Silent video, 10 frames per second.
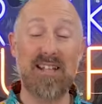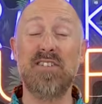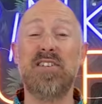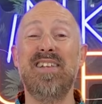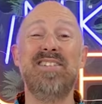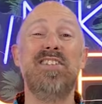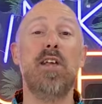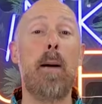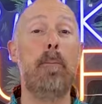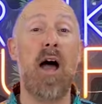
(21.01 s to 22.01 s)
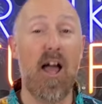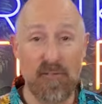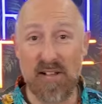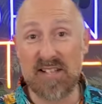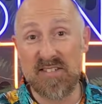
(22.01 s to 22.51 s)
So this is a
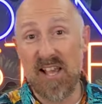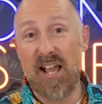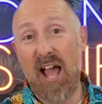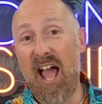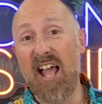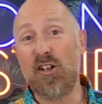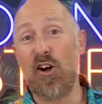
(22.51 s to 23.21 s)
perfect kind